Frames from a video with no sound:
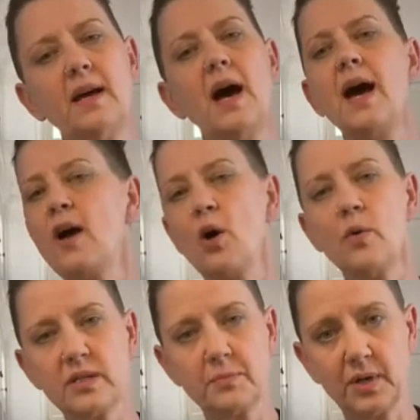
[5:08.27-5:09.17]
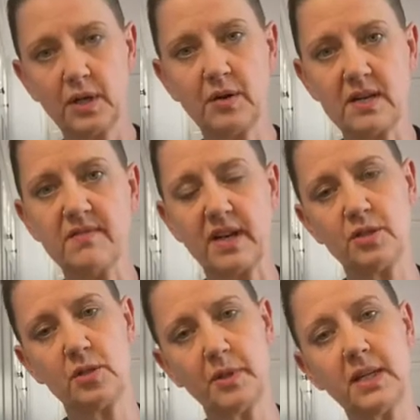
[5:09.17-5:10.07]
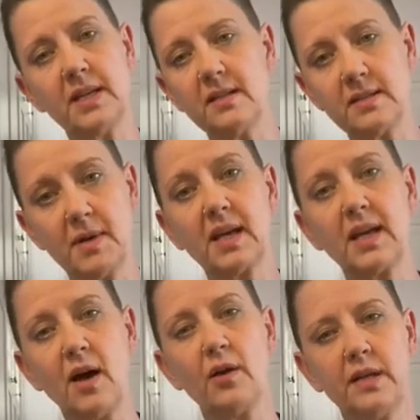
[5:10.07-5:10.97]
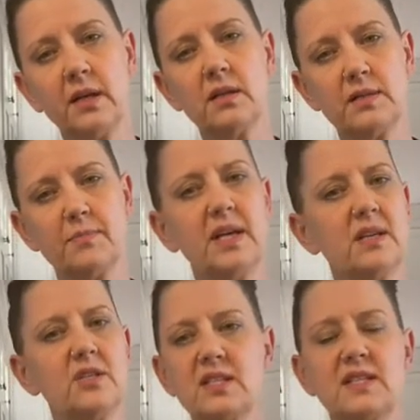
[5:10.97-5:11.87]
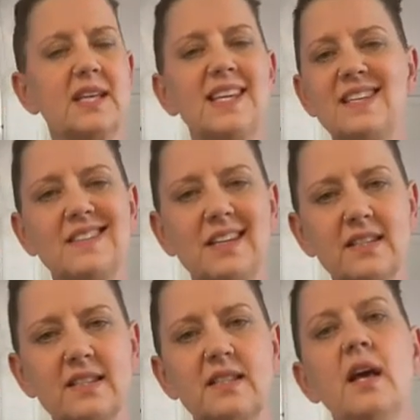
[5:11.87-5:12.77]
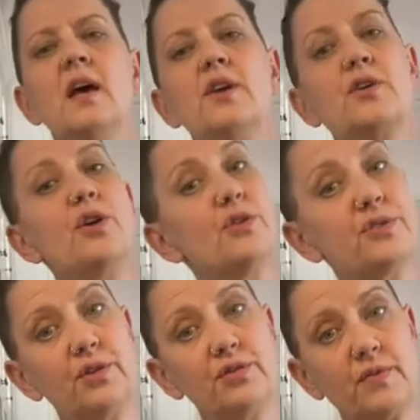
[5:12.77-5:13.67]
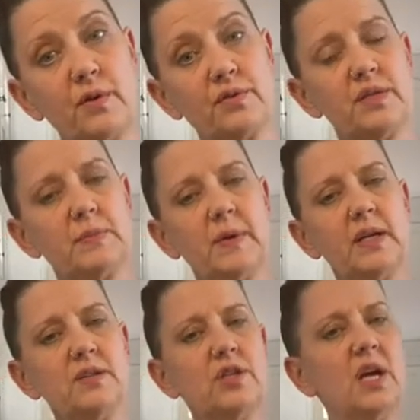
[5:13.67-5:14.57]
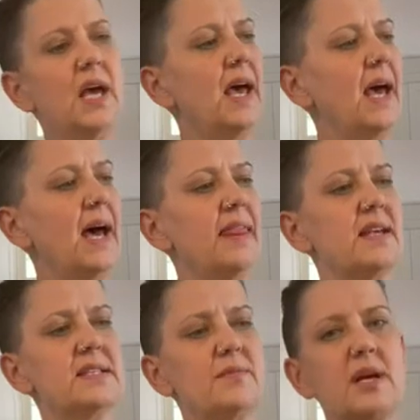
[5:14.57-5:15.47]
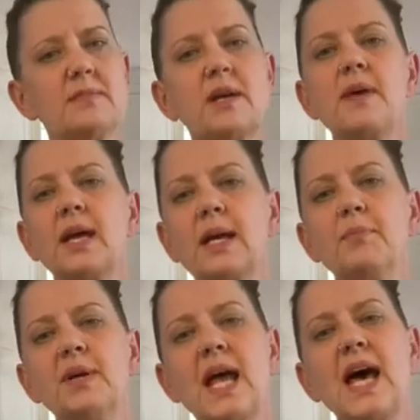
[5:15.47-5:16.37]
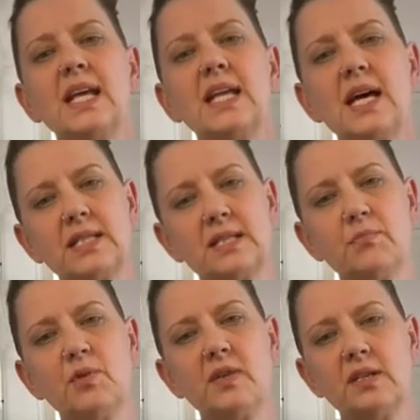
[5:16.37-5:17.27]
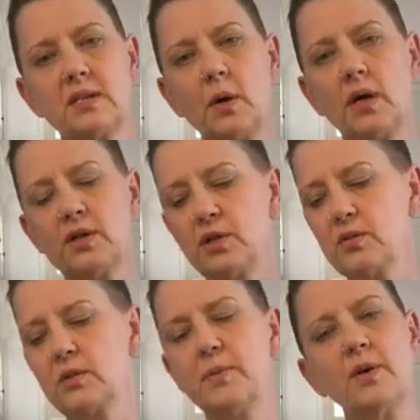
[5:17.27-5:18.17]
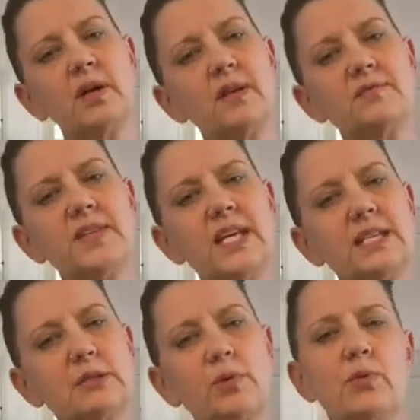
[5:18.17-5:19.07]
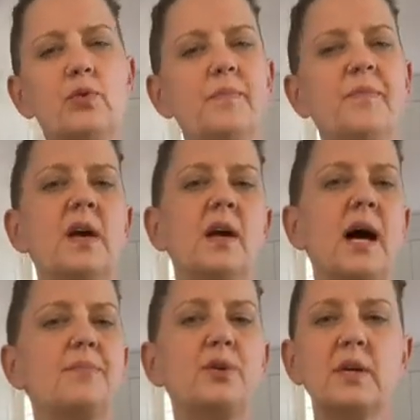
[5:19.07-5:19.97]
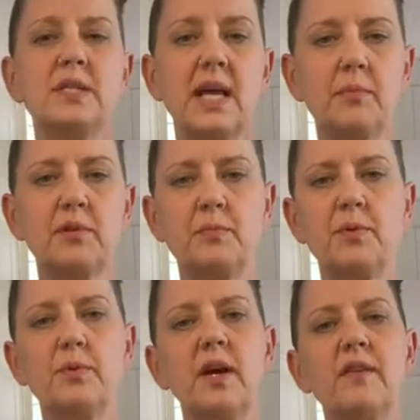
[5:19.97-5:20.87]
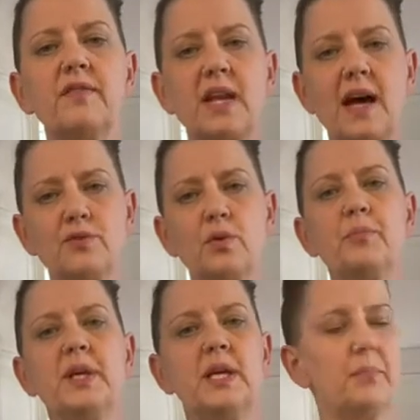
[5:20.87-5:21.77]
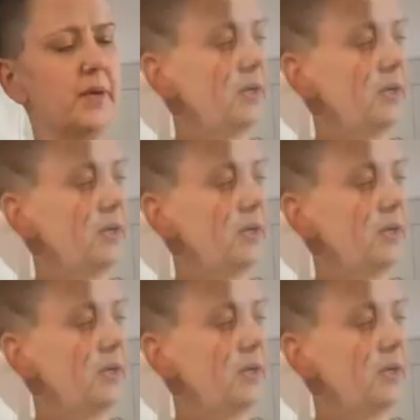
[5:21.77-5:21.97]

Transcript: I always put a green vegetable in to make it healthier. Spinach is the easiest. You can also use frozen spinach. And then sometimes I make it a banana nut smoothie. So I'll use about a teaspoon up to a tablespoon of natural peanut butter.